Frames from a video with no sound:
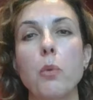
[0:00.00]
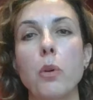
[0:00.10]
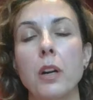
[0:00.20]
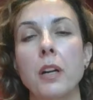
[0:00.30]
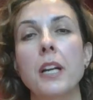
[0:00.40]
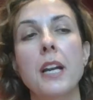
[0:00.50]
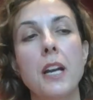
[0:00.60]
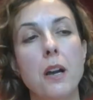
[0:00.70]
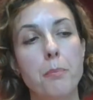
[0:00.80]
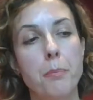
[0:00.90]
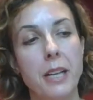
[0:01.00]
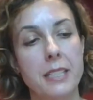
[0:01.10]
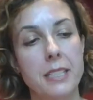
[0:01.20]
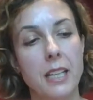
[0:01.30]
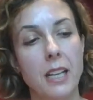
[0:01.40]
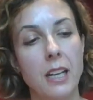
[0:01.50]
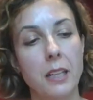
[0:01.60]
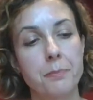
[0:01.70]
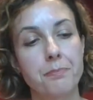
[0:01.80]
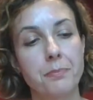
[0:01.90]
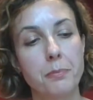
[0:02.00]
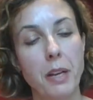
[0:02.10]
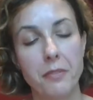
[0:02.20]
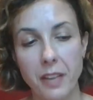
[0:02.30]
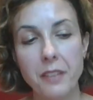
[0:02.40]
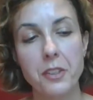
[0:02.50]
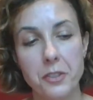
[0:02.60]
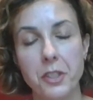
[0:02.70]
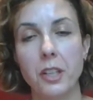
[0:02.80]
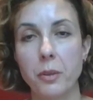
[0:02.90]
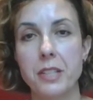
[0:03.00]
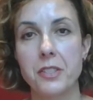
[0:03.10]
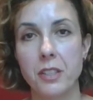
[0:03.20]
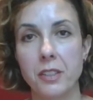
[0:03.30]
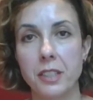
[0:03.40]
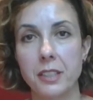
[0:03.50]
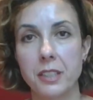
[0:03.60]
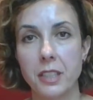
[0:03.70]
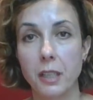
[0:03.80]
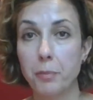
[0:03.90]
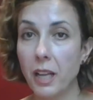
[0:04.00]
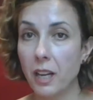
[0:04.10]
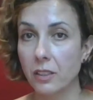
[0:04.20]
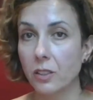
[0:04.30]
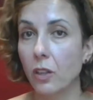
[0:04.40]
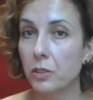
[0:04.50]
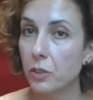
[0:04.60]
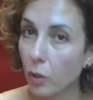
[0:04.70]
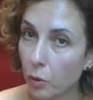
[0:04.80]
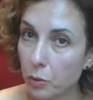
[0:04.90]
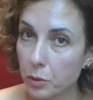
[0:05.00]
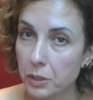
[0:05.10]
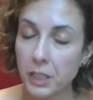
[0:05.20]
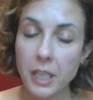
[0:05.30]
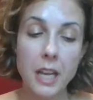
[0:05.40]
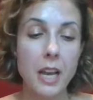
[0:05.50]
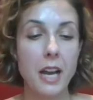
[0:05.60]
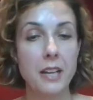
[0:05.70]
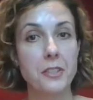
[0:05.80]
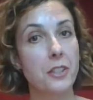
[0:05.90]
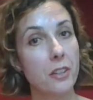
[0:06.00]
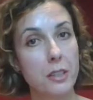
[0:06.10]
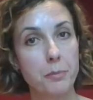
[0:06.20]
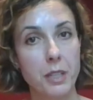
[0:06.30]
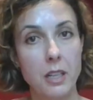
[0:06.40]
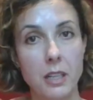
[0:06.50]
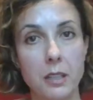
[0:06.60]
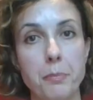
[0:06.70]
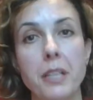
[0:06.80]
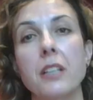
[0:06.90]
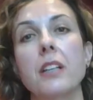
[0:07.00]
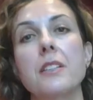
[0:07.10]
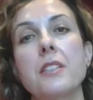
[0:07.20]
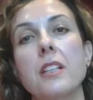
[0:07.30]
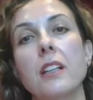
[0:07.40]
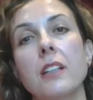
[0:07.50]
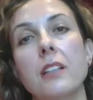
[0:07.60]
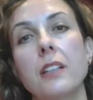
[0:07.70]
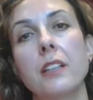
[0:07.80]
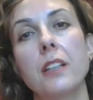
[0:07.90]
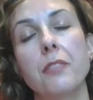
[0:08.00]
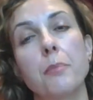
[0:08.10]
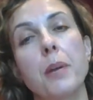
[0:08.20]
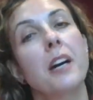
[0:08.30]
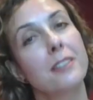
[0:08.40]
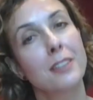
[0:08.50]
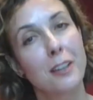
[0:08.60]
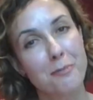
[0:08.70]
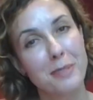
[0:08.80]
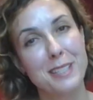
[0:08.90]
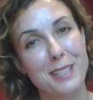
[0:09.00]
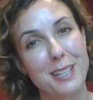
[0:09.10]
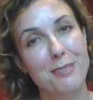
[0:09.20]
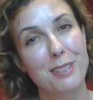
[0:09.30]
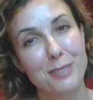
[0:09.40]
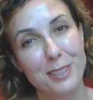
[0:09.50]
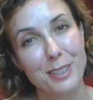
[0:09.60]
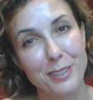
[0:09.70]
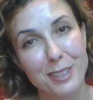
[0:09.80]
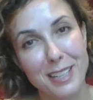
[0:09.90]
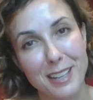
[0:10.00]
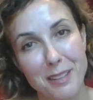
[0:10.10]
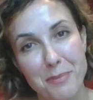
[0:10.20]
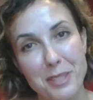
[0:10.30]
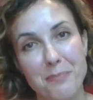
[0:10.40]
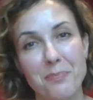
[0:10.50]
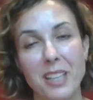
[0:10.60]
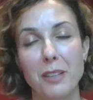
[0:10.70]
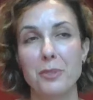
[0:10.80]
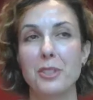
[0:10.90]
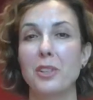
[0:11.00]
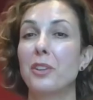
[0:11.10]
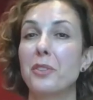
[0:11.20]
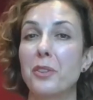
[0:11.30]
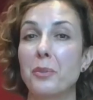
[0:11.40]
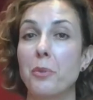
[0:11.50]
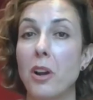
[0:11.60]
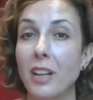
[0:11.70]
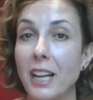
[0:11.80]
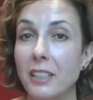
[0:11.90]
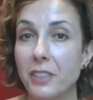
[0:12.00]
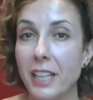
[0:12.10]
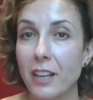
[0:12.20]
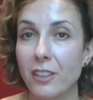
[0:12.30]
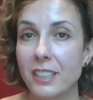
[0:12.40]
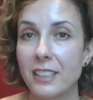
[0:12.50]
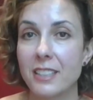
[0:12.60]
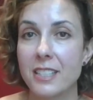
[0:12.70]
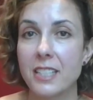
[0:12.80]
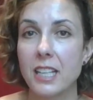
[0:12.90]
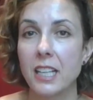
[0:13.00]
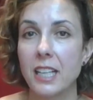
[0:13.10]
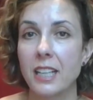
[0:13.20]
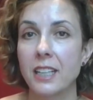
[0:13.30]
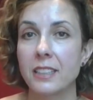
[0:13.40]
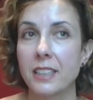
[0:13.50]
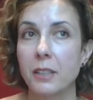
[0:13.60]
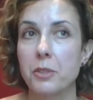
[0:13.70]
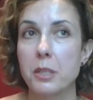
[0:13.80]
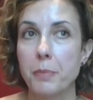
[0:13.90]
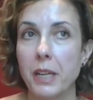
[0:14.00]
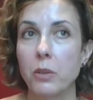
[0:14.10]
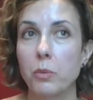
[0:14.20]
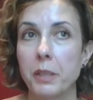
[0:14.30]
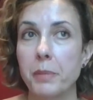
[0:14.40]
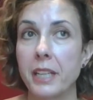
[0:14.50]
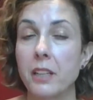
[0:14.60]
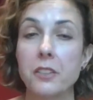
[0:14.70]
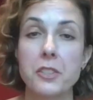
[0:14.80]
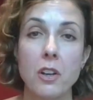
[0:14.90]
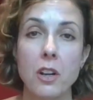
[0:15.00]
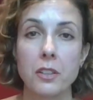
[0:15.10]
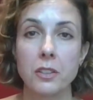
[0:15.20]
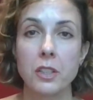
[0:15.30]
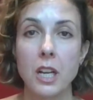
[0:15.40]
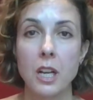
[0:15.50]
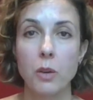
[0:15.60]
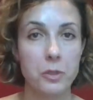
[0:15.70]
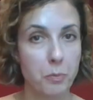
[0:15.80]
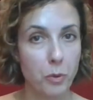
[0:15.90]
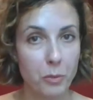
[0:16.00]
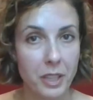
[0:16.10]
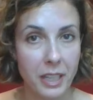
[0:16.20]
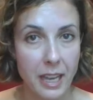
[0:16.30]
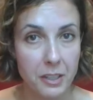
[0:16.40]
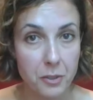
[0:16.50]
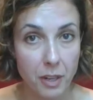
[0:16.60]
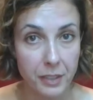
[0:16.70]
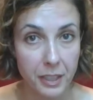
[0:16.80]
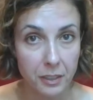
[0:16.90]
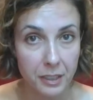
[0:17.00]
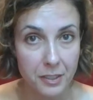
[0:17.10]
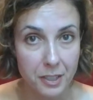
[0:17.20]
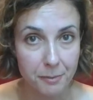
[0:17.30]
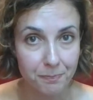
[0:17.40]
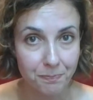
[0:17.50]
war. But about 5 years ago, I started a blog called Cold. I started the blog because of a modern love piece that I wrote for the New York Times. It was called The Wrong Kind of Inheritance. And it was about when my youngest daughter was born with a catastrophic illness.